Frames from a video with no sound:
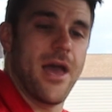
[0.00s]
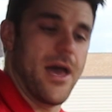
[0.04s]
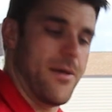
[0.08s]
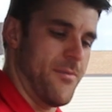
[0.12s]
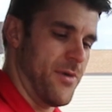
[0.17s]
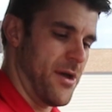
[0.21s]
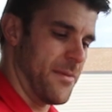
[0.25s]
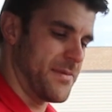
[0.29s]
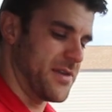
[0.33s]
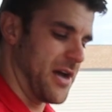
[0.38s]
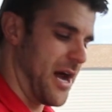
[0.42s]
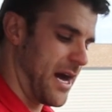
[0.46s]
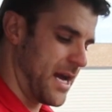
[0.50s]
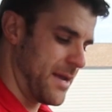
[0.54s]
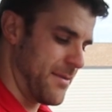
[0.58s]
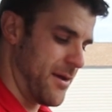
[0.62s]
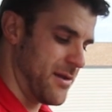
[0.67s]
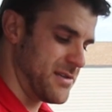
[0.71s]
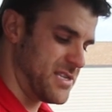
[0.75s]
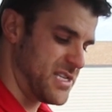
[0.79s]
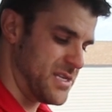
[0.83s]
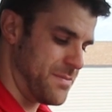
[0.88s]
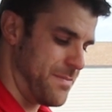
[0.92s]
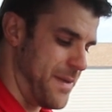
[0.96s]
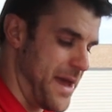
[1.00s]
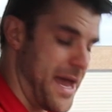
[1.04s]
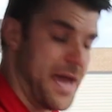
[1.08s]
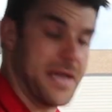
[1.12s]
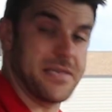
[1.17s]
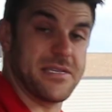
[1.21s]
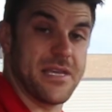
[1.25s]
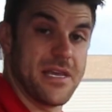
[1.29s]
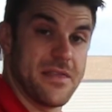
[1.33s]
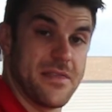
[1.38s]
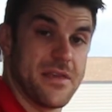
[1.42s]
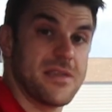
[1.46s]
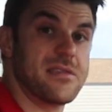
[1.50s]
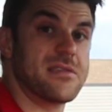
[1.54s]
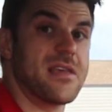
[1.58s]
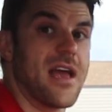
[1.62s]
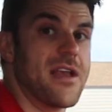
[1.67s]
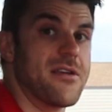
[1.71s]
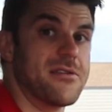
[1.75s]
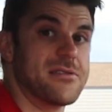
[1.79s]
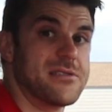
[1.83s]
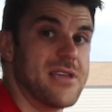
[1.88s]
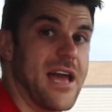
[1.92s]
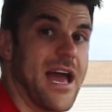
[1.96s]
And when I'm talking about space in the
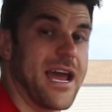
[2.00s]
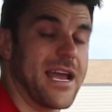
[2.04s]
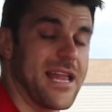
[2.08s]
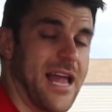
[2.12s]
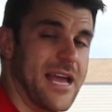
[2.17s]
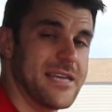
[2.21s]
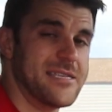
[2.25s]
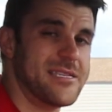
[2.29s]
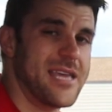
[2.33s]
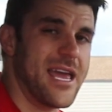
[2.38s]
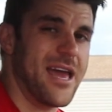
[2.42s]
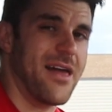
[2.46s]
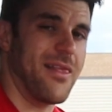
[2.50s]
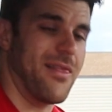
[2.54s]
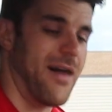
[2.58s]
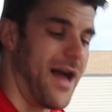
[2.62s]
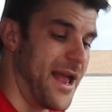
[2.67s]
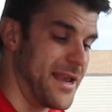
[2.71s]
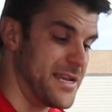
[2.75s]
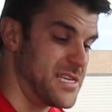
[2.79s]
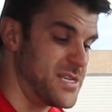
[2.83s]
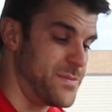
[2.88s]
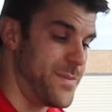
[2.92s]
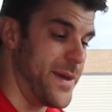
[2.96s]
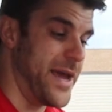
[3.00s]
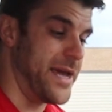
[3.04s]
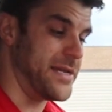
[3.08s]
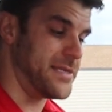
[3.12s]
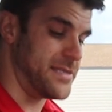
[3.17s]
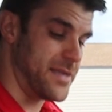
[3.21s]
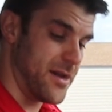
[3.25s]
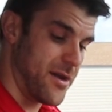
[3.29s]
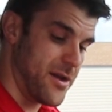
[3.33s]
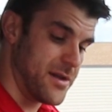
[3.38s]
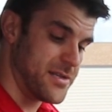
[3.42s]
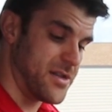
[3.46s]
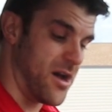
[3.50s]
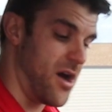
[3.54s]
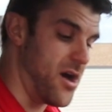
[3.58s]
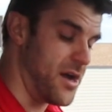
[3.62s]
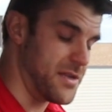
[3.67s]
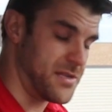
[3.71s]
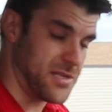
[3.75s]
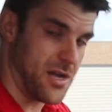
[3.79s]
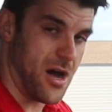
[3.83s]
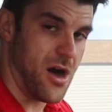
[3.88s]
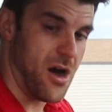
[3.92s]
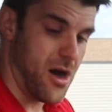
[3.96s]
center stack, and I say a lot of space, there is
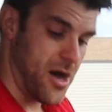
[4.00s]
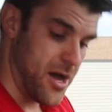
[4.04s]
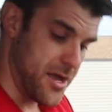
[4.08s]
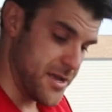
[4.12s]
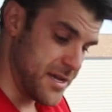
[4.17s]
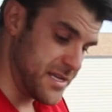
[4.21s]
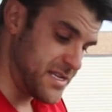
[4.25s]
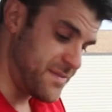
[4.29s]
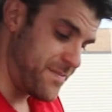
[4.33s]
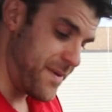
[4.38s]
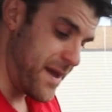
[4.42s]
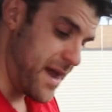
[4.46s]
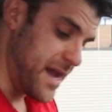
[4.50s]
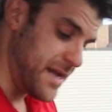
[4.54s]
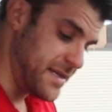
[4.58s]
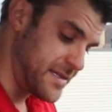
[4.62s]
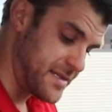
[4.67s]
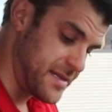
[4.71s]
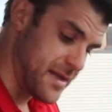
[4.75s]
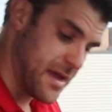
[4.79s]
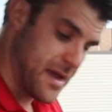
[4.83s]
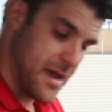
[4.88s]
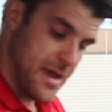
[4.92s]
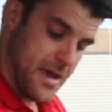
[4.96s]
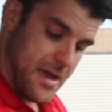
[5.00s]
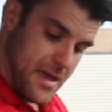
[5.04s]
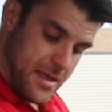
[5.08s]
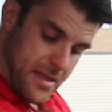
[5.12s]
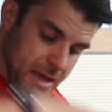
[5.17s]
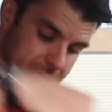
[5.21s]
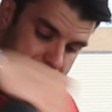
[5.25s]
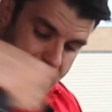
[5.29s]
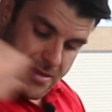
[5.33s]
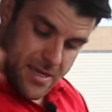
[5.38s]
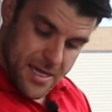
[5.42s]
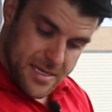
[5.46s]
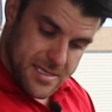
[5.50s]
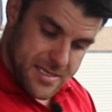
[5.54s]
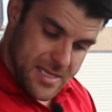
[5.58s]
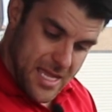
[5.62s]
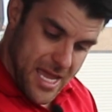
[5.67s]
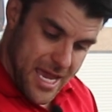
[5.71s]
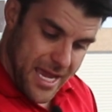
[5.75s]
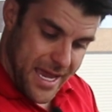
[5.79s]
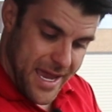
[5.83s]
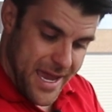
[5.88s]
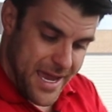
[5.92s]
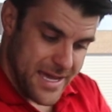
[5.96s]
a ton of space. Like, this
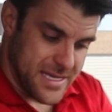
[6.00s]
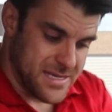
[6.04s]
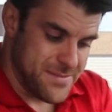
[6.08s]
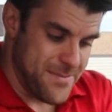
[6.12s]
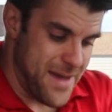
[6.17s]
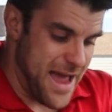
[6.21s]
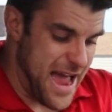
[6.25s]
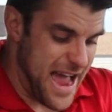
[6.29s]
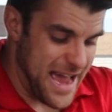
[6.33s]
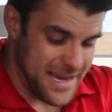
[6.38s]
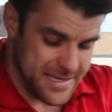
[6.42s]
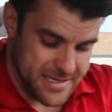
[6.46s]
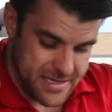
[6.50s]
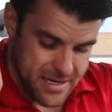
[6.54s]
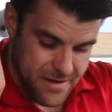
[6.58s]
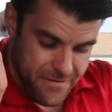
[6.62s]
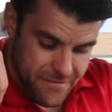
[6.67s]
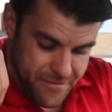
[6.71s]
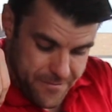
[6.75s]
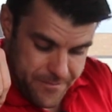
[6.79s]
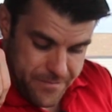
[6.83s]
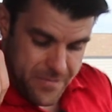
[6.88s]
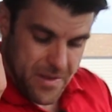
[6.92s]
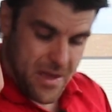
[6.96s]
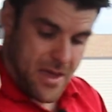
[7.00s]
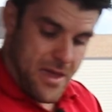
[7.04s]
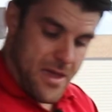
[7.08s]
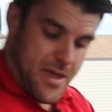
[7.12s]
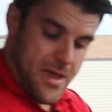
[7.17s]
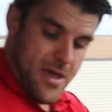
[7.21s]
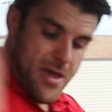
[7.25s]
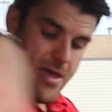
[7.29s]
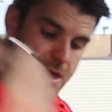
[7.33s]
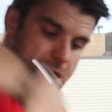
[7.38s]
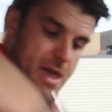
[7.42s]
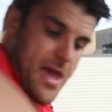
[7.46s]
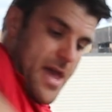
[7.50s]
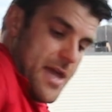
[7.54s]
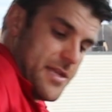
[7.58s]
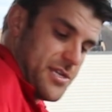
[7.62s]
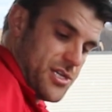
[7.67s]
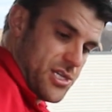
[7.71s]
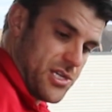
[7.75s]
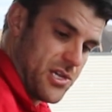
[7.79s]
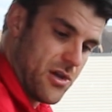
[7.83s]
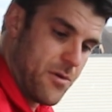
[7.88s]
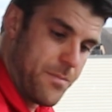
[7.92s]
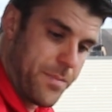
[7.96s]
thing is massive.
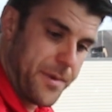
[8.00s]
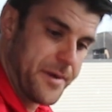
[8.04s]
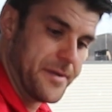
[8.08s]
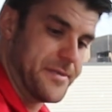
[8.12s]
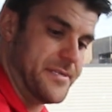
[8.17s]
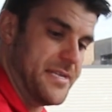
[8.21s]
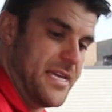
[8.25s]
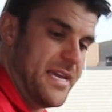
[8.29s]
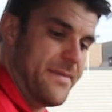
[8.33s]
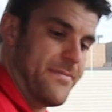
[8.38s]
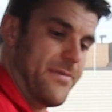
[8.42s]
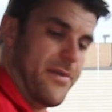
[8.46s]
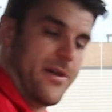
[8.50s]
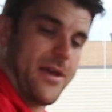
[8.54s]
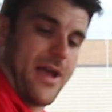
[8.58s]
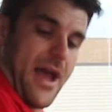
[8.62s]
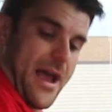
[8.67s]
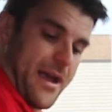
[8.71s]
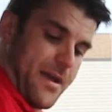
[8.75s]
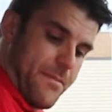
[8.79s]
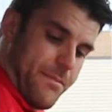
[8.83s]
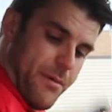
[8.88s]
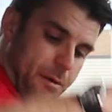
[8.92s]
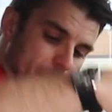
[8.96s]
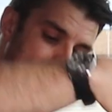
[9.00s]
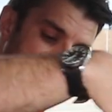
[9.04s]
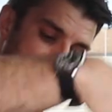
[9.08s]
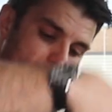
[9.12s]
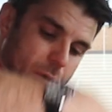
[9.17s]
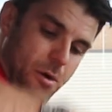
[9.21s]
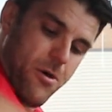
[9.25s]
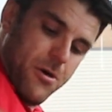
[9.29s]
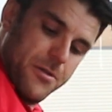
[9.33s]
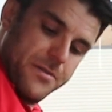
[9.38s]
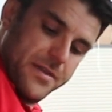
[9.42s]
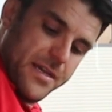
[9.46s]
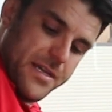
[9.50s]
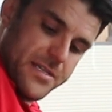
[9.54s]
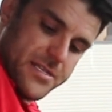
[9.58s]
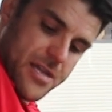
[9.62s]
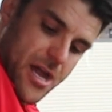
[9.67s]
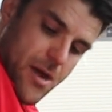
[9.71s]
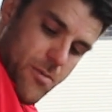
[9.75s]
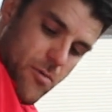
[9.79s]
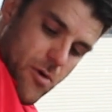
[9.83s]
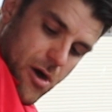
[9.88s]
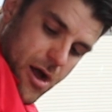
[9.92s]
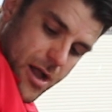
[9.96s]
It's super deep. Look, I can put my whole
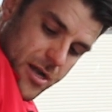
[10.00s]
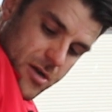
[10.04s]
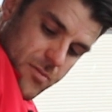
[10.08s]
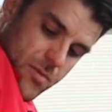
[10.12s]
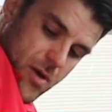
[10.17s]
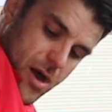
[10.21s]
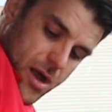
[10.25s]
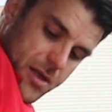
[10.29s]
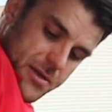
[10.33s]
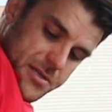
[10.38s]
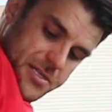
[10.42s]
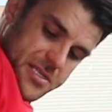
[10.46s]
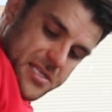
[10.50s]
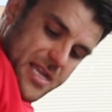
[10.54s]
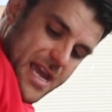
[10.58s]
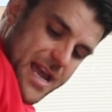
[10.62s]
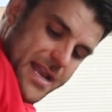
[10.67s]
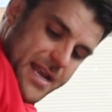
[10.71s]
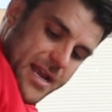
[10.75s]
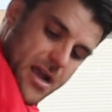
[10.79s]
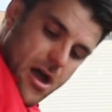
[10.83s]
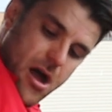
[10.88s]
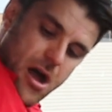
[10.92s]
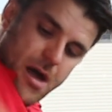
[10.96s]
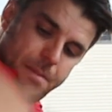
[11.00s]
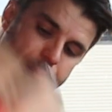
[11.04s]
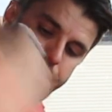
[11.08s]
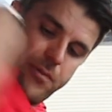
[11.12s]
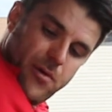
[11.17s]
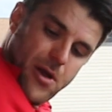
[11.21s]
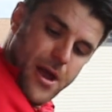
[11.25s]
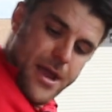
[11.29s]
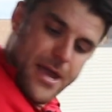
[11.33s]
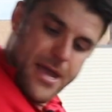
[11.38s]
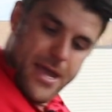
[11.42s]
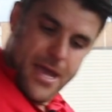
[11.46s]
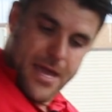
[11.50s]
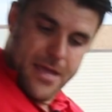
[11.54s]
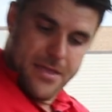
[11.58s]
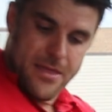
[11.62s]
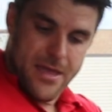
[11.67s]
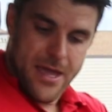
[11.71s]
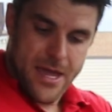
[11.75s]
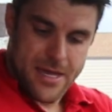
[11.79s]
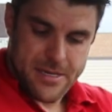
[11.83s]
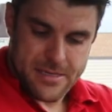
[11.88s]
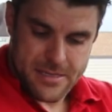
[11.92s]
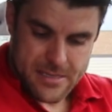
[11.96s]
Nissan water bottle standing upright in
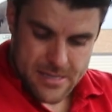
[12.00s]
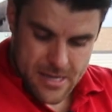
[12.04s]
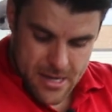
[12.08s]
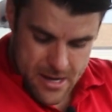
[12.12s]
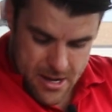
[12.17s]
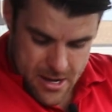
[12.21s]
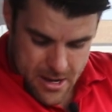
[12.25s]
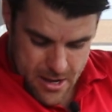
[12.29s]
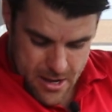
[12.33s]
this,